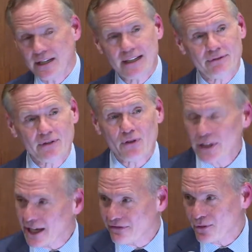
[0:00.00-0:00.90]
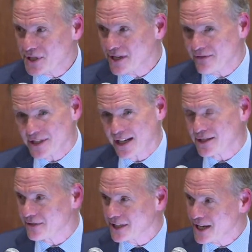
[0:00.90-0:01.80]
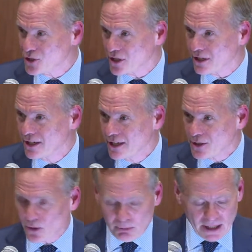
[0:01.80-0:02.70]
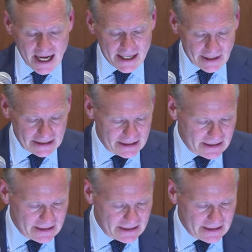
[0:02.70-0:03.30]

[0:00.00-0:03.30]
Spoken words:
if you've only got 47 seconds of attention to apply to it?